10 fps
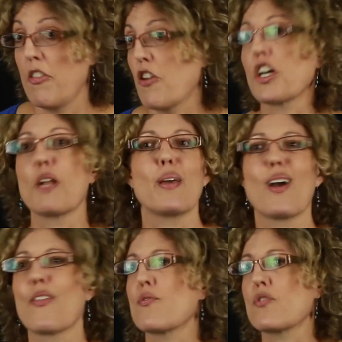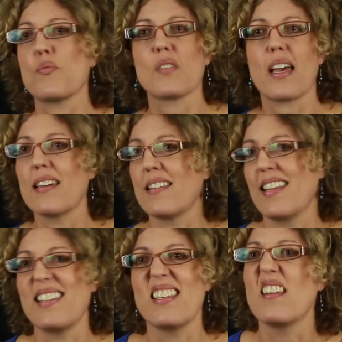There are going to be others who say
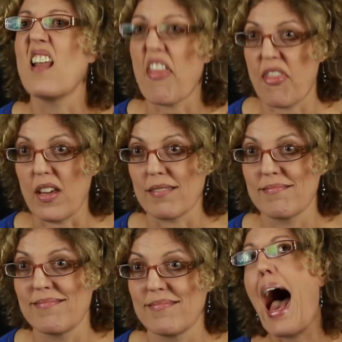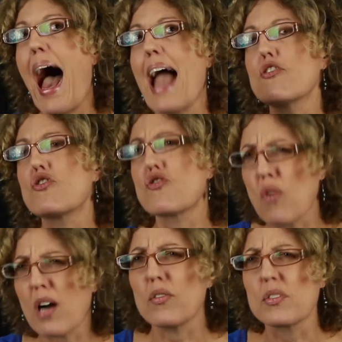it did nothing. I
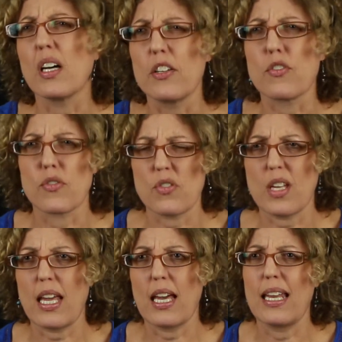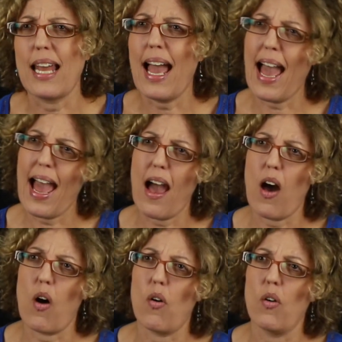struggle to understand
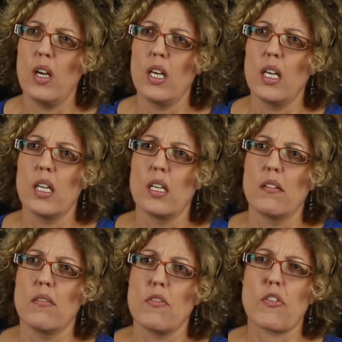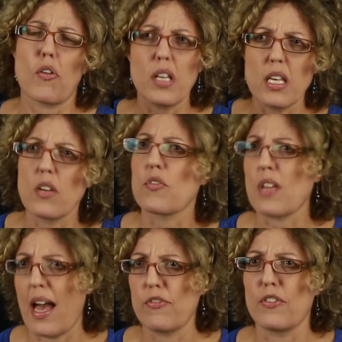how 30 years
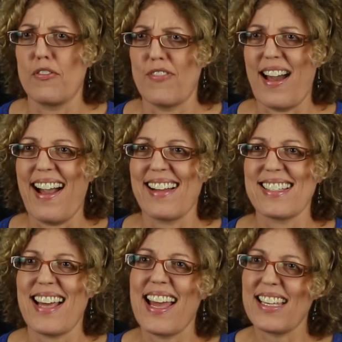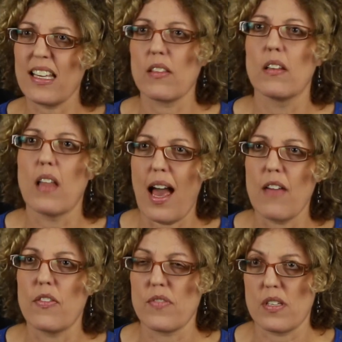after the fact, taking the
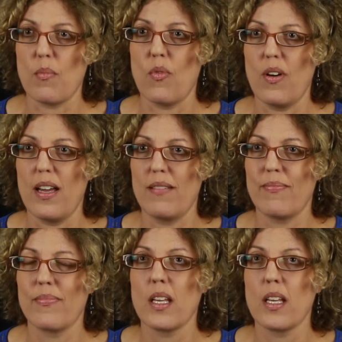life of someone